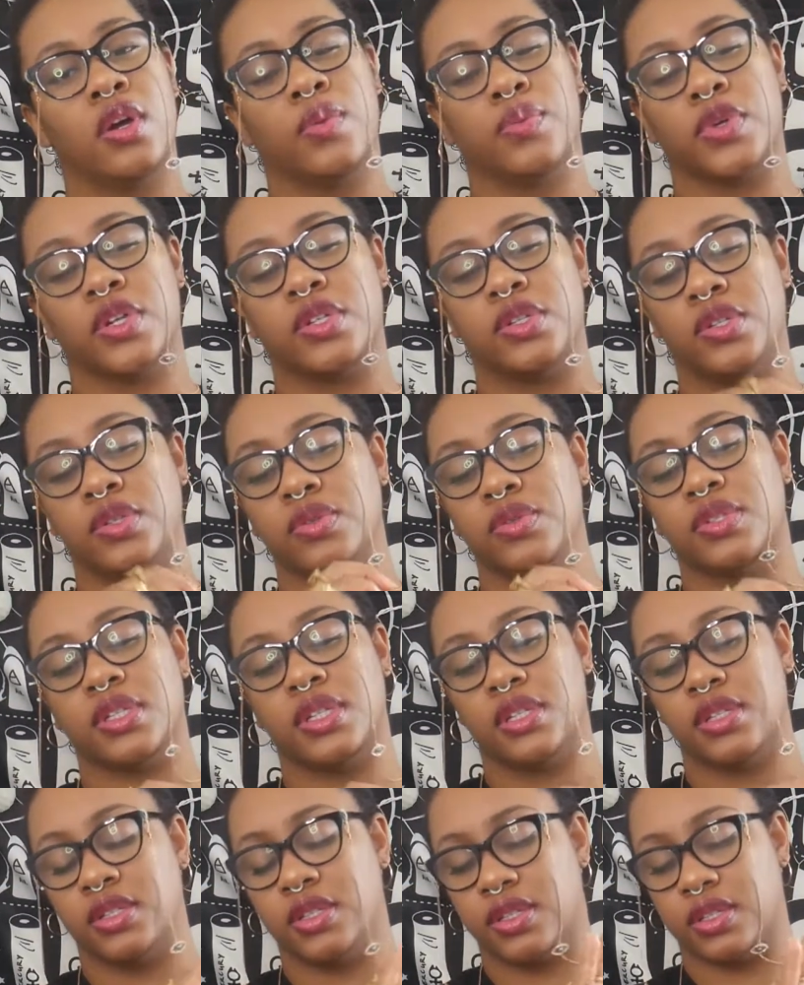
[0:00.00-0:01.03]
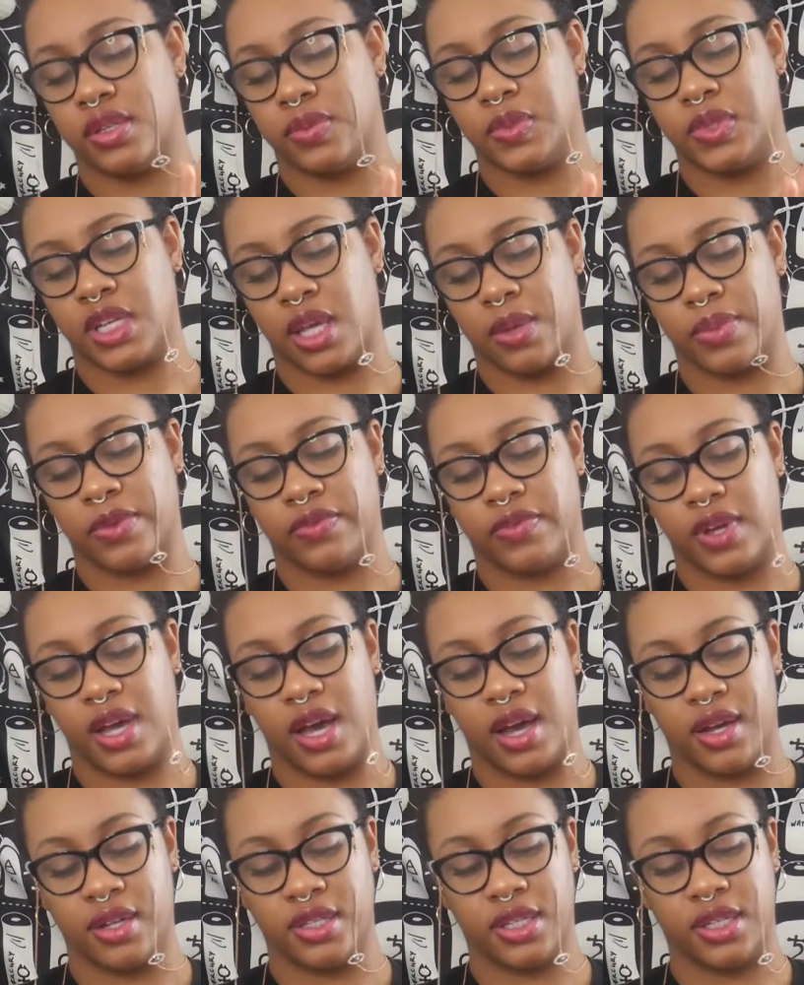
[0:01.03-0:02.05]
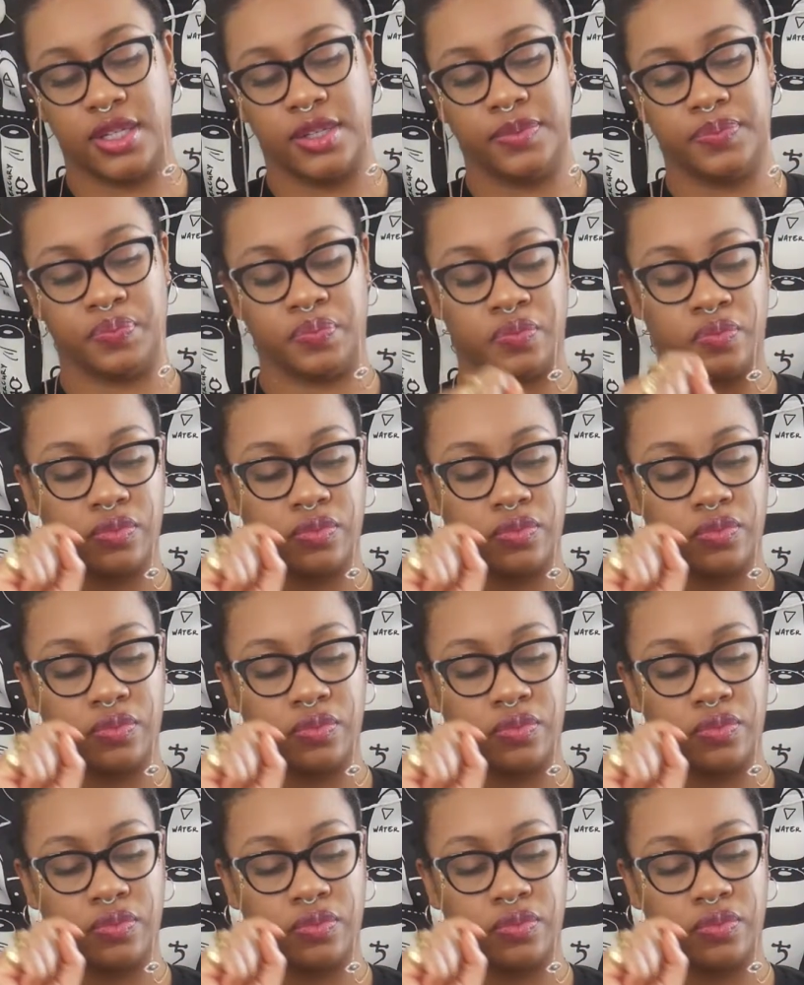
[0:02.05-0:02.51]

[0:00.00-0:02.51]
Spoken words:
producing some type of content.